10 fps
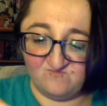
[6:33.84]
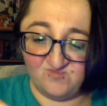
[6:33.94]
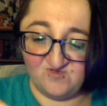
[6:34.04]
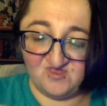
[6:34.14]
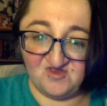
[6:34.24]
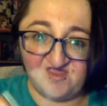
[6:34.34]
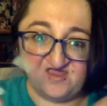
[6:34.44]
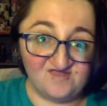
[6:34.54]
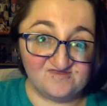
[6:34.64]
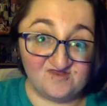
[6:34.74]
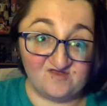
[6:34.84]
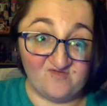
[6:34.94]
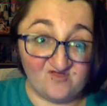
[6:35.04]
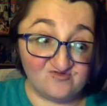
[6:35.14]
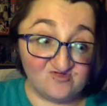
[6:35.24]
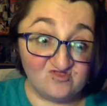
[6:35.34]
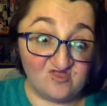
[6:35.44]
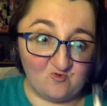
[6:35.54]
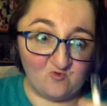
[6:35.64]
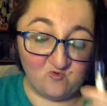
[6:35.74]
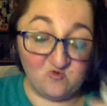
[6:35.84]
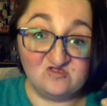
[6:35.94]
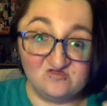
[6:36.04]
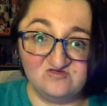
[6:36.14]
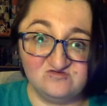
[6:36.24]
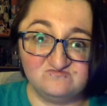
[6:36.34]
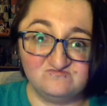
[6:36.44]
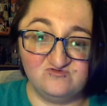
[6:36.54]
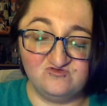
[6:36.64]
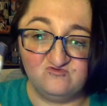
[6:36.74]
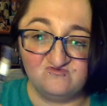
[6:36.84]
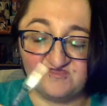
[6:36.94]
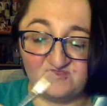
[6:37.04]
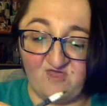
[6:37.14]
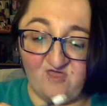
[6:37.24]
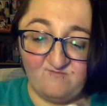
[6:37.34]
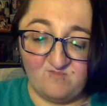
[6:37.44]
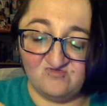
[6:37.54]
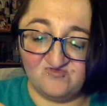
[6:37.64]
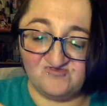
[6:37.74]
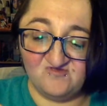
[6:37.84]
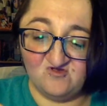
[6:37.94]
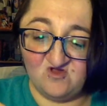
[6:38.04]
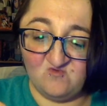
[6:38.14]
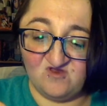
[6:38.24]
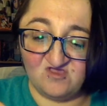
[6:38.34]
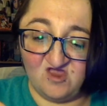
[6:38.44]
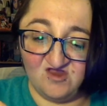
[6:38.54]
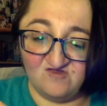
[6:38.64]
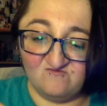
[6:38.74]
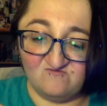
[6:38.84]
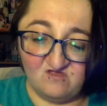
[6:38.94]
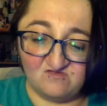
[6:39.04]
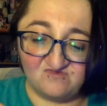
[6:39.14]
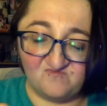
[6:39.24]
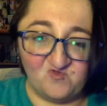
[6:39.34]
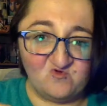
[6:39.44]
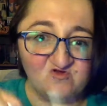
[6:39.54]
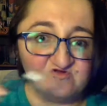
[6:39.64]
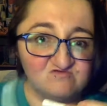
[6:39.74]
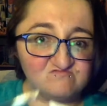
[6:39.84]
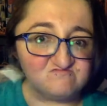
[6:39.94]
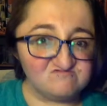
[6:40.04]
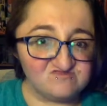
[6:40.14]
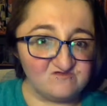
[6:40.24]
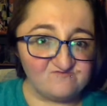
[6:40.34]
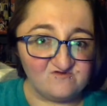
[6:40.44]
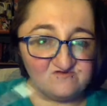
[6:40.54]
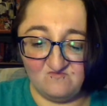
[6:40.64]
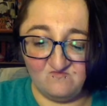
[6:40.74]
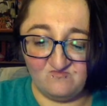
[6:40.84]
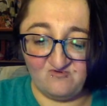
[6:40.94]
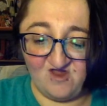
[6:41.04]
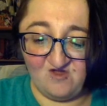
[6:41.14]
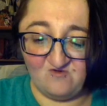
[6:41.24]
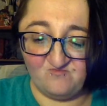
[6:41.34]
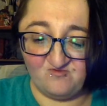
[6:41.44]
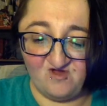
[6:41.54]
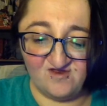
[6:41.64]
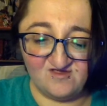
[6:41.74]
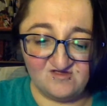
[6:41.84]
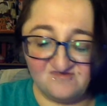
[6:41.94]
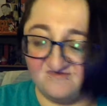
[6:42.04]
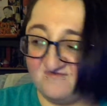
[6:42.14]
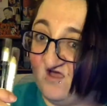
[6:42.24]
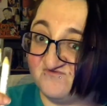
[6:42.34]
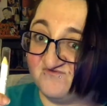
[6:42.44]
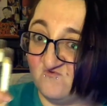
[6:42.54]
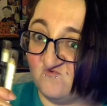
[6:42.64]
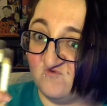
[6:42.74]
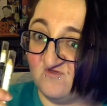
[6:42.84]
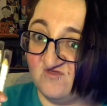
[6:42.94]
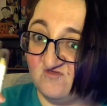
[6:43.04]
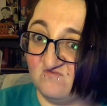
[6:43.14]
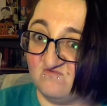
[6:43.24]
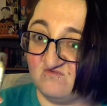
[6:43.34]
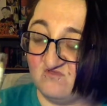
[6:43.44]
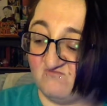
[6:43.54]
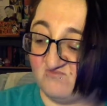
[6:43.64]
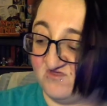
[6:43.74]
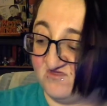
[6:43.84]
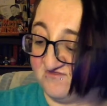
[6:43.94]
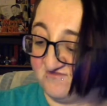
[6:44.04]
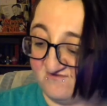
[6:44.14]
but then I ended up actually like really using them. This year I want to kind of explore different brow products. I still really love these.